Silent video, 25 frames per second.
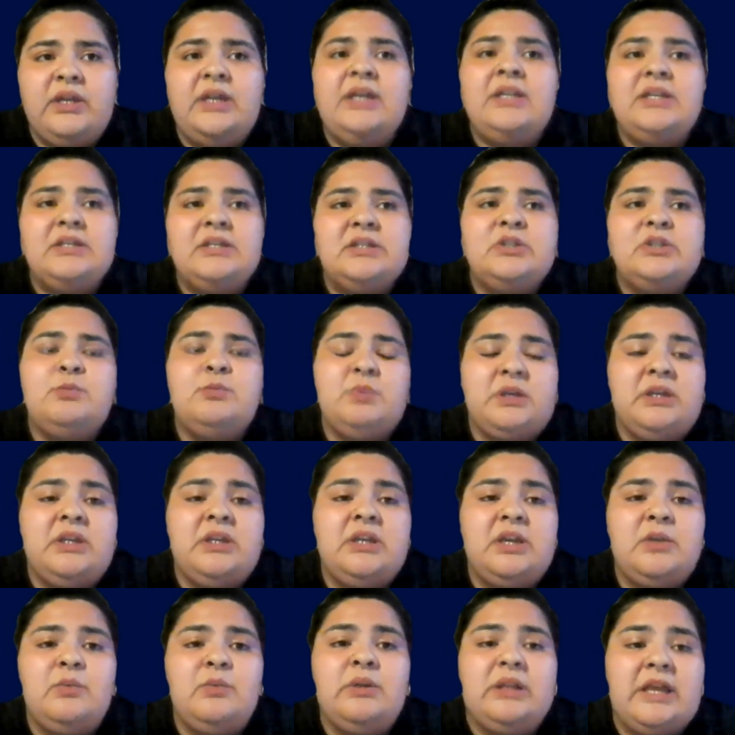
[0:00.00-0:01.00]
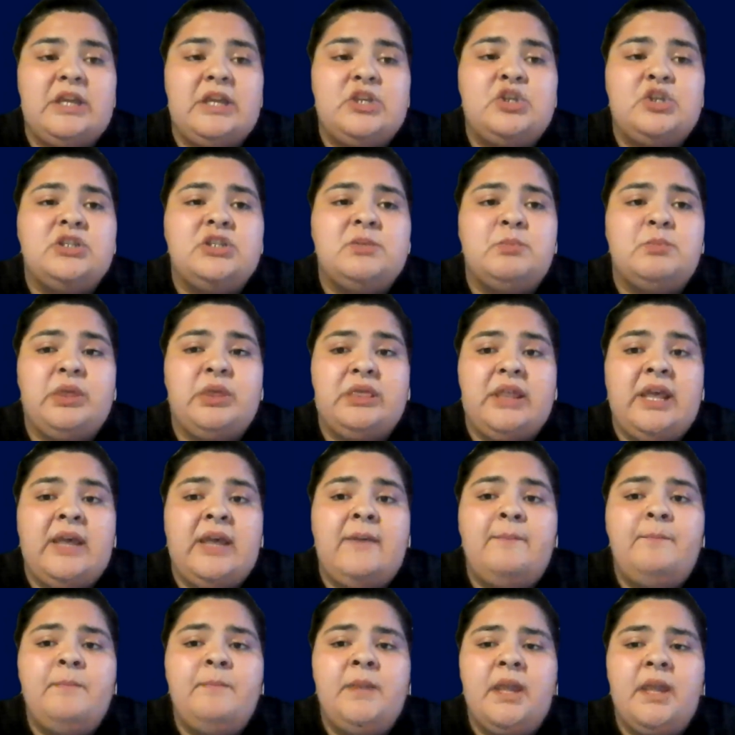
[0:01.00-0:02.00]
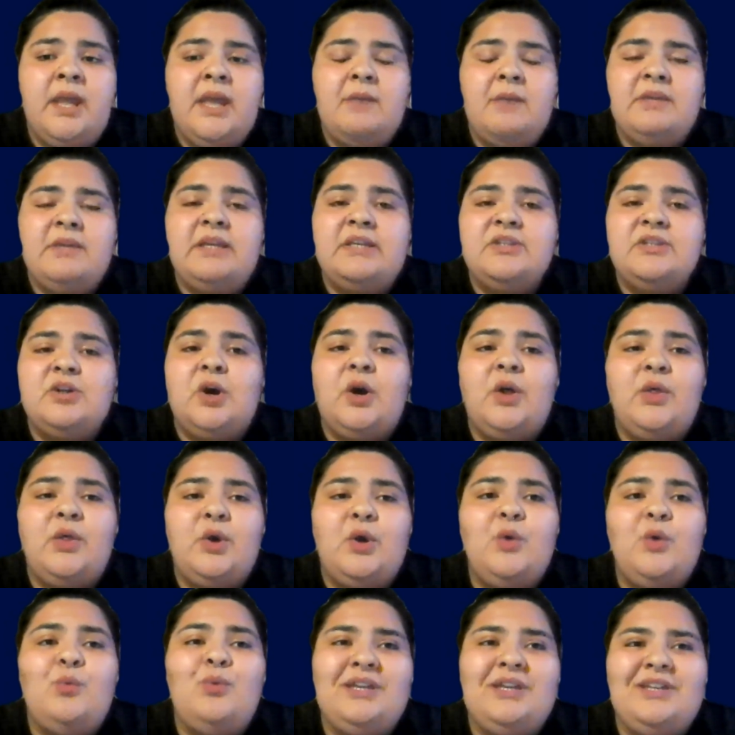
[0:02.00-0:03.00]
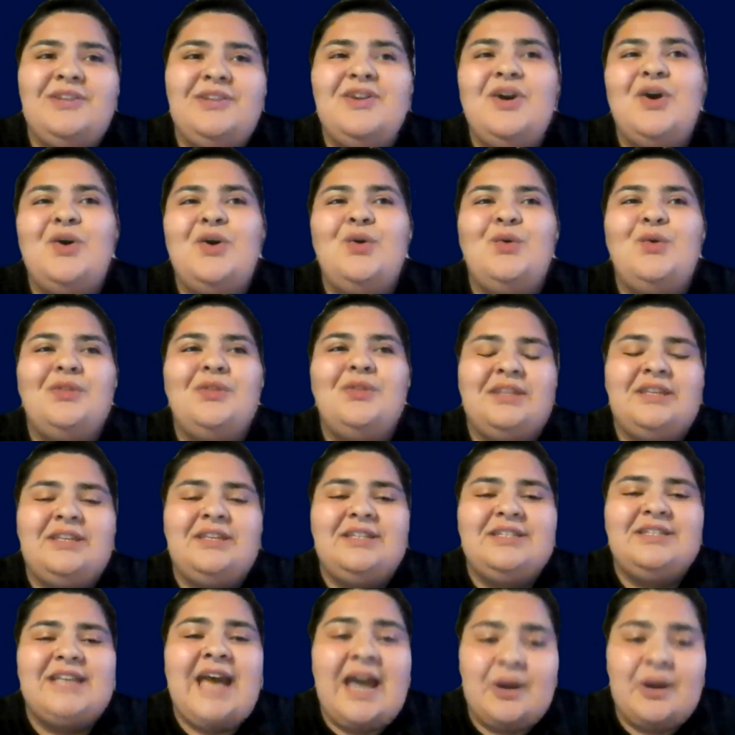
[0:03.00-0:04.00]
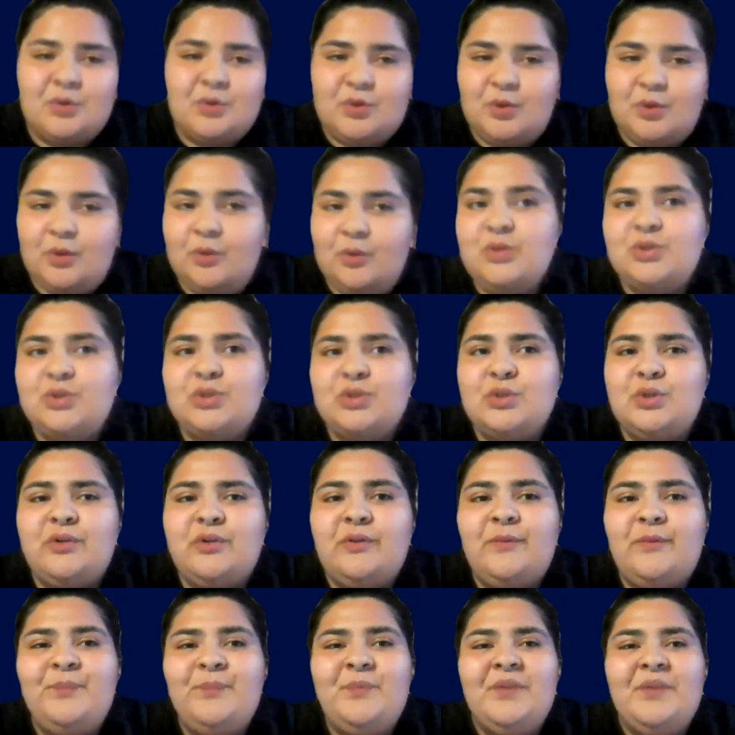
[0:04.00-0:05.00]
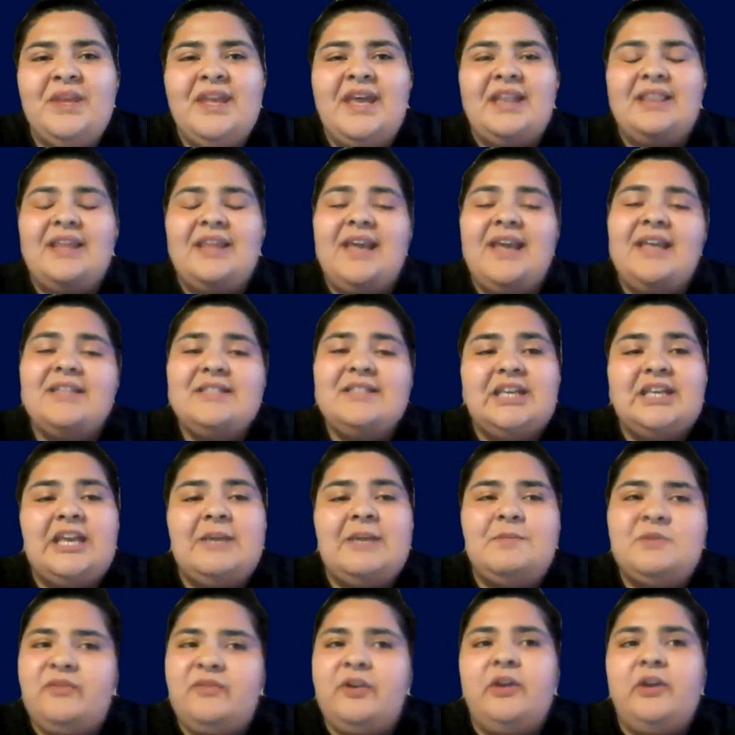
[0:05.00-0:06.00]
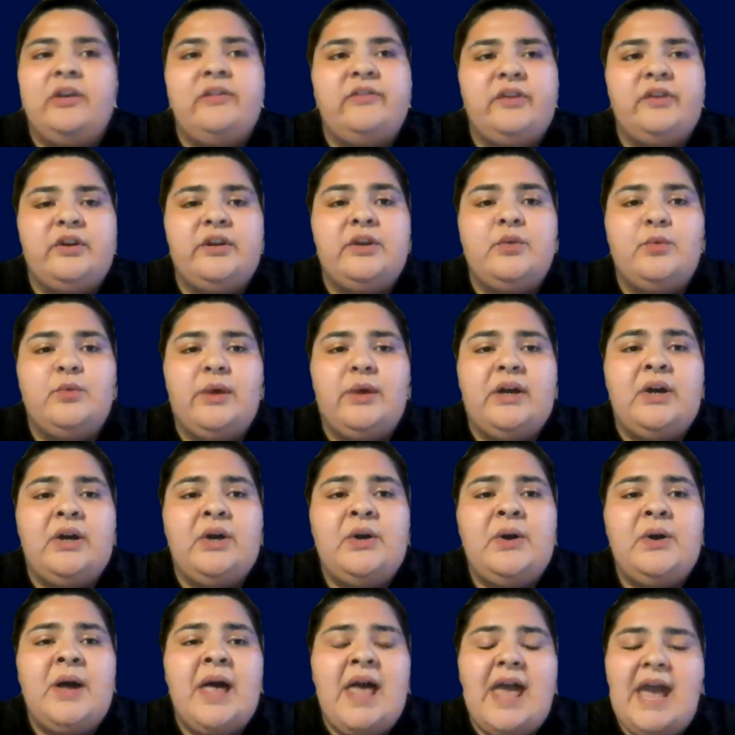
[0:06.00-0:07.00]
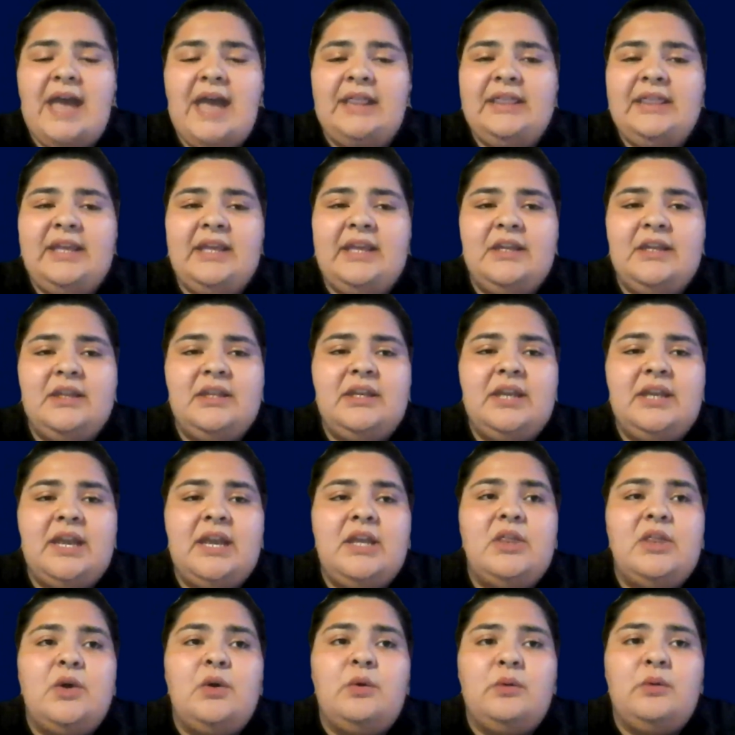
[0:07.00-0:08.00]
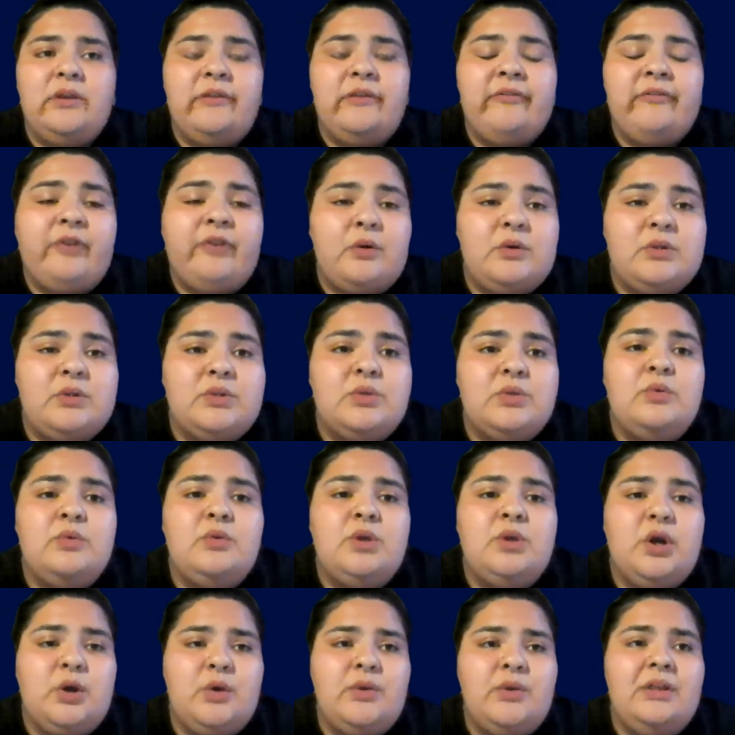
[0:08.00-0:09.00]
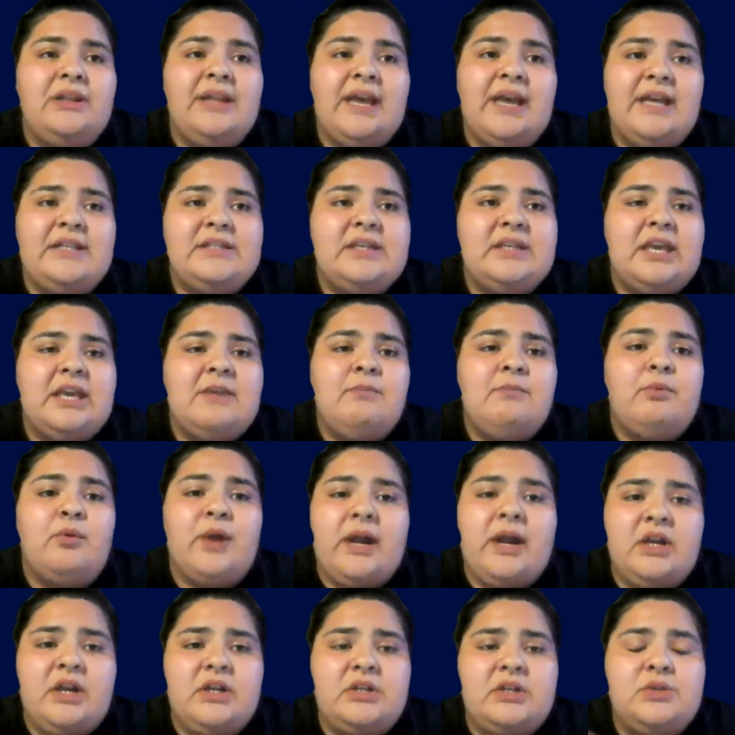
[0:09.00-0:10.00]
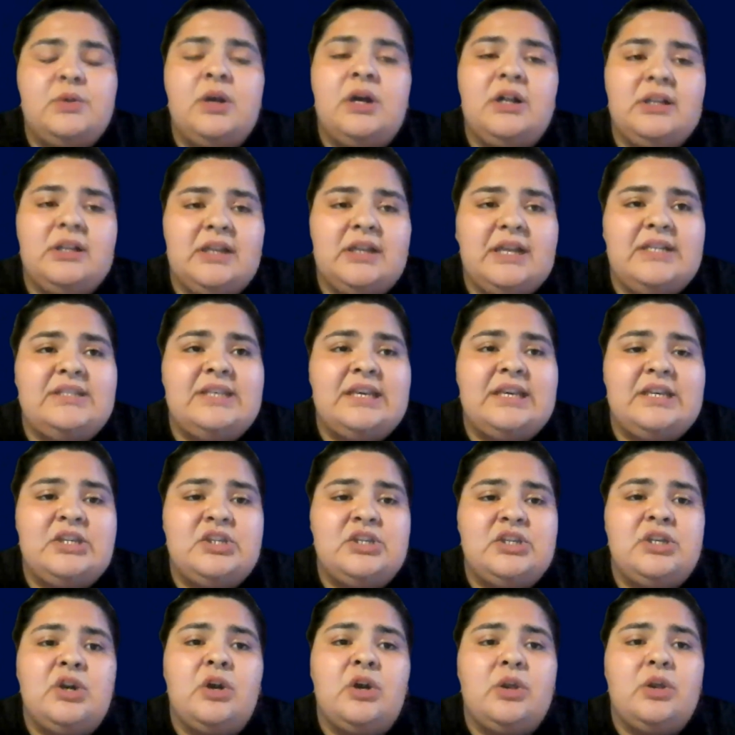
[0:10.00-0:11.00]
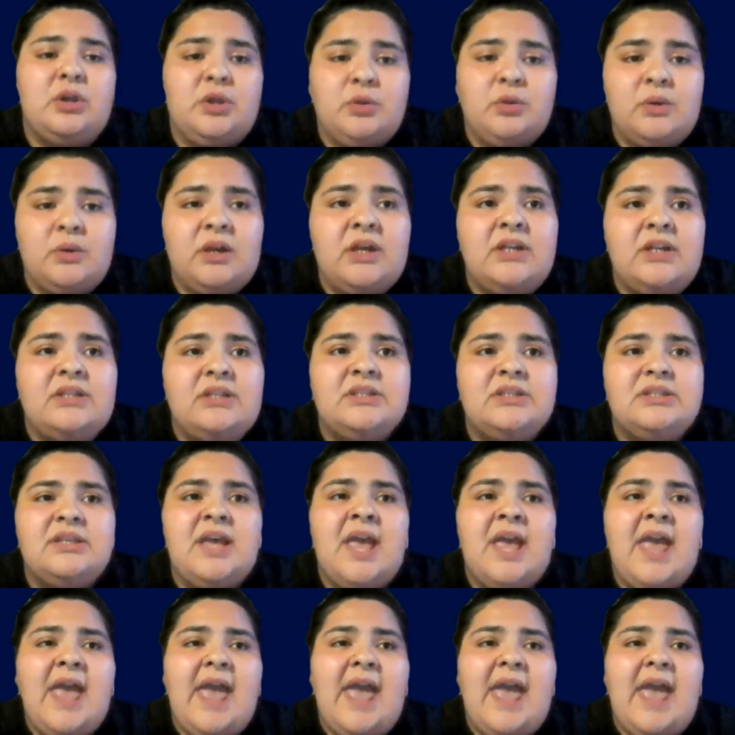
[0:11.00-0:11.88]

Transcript: It is to be in relationship with them, because although we know these agricultural landscapes very, very well, at the end of the day, the only folks who know the landscape prior to colonization are the Yukuts.